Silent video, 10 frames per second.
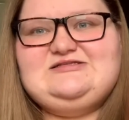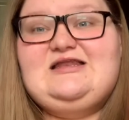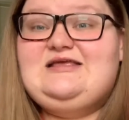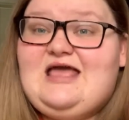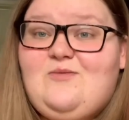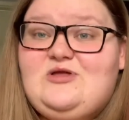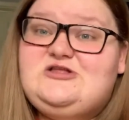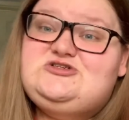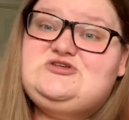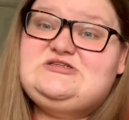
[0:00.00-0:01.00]
And again, when you're
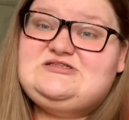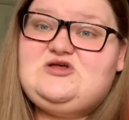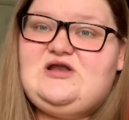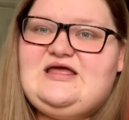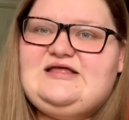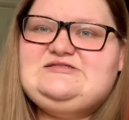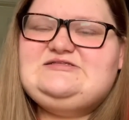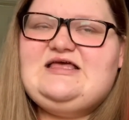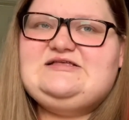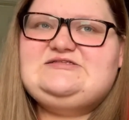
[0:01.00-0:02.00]
choosing solids,
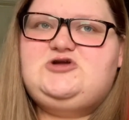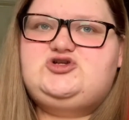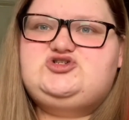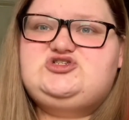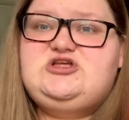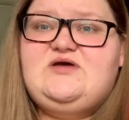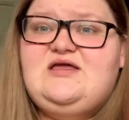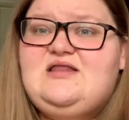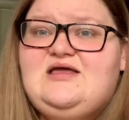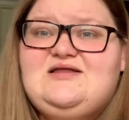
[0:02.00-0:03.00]
it's not just, okay,
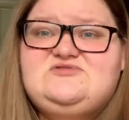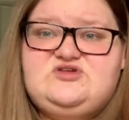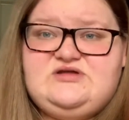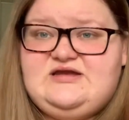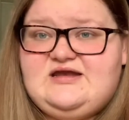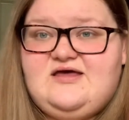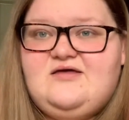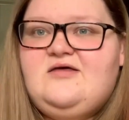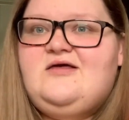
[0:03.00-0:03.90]
now you can have Sunday dinner.